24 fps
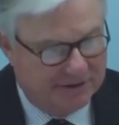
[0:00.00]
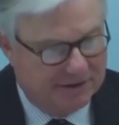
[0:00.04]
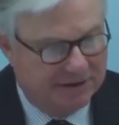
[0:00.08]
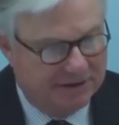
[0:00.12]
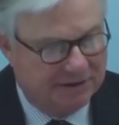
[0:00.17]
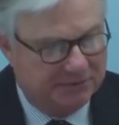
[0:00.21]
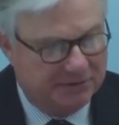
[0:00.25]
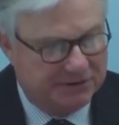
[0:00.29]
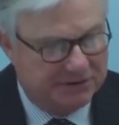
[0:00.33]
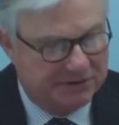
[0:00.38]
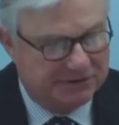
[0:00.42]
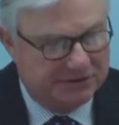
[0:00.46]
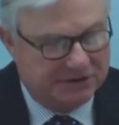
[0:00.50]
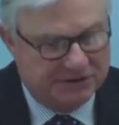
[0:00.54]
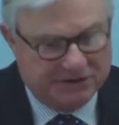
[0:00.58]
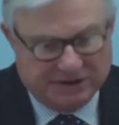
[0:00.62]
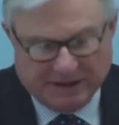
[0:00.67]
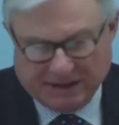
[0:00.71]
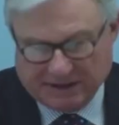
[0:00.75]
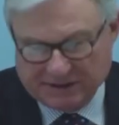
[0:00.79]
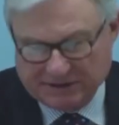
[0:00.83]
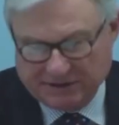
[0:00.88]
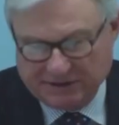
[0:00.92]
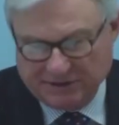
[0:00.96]
you. Mr.
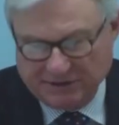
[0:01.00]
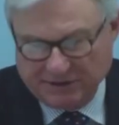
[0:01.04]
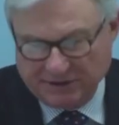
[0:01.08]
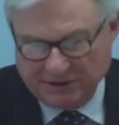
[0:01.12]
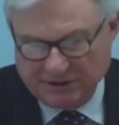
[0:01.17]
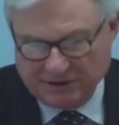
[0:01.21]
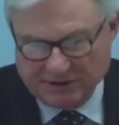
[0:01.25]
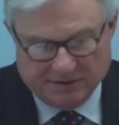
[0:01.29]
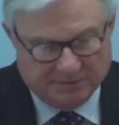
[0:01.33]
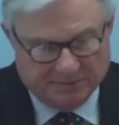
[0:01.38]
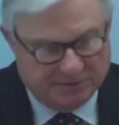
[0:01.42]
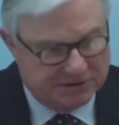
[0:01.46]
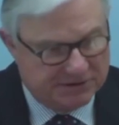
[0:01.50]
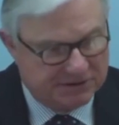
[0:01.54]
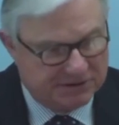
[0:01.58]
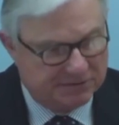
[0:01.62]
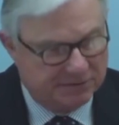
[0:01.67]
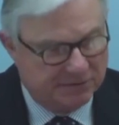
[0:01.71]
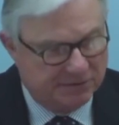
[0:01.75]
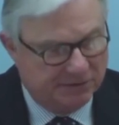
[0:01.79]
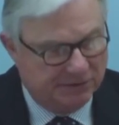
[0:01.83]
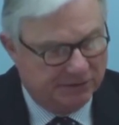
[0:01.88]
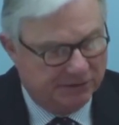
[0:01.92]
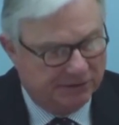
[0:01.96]
Jackson, you need to be
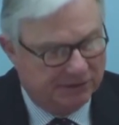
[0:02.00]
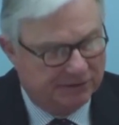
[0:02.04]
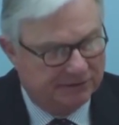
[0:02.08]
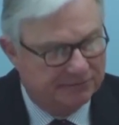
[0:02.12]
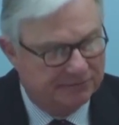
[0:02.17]
sworn.